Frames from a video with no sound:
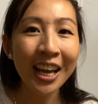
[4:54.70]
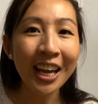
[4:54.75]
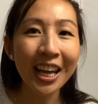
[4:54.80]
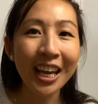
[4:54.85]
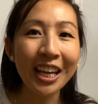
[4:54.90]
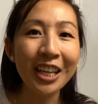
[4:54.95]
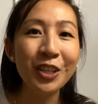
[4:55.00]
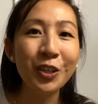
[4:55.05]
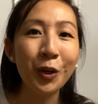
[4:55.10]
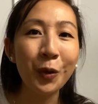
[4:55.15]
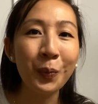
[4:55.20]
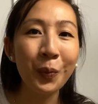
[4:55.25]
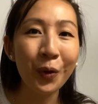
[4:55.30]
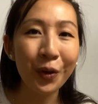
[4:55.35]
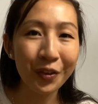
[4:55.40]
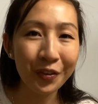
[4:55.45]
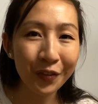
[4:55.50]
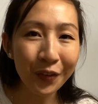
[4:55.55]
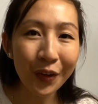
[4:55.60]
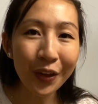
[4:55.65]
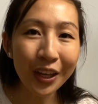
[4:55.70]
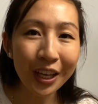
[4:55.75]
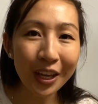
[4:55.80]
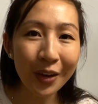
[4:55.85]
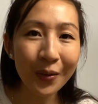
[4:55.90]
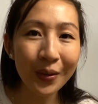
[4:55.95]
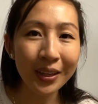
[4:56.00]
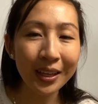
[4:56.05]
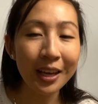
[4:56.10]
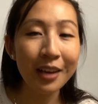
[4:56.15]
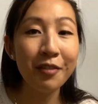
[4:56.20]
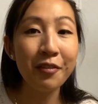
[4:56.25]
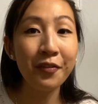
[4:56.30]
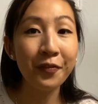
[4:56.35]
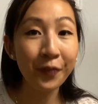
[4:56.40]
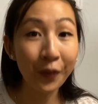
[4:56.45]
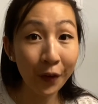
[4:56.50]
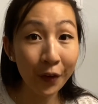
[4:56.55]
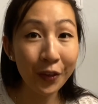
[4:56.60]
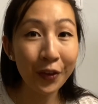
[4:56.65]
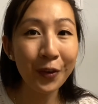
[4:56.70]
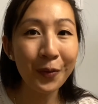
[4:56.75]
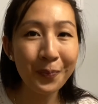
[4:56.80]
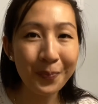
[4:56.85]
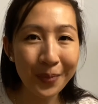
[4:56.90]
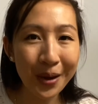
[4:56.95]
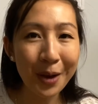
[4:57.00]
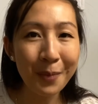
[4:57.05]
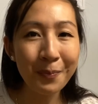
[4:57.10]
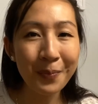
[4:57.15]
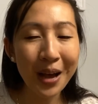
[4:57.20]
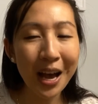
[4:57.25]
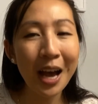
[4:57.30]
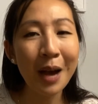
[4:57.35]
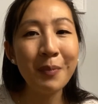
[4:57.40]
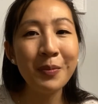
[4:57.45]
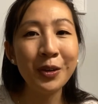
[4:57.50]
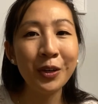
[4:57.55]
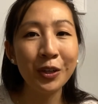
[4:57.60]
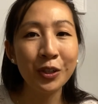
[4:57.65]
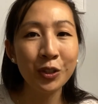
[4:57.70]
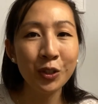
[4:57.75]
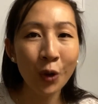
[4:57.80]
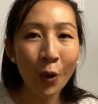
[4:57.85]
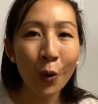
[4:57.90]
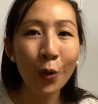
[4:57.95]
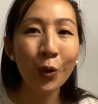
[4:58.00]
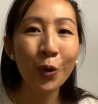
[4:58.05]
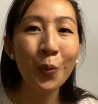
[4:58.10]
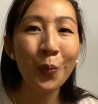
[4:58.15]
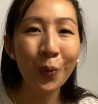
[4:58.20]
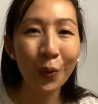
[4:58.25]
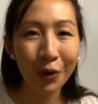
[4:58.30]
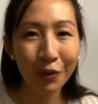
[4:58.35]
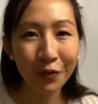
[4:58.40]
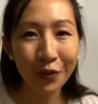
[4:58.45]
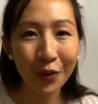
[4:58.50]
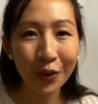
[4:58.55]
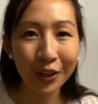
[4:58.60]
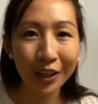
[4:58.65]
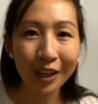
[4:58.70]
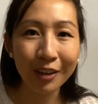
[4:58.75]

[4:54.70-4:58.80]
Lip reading: in your portfolio can further bump up your total portfolio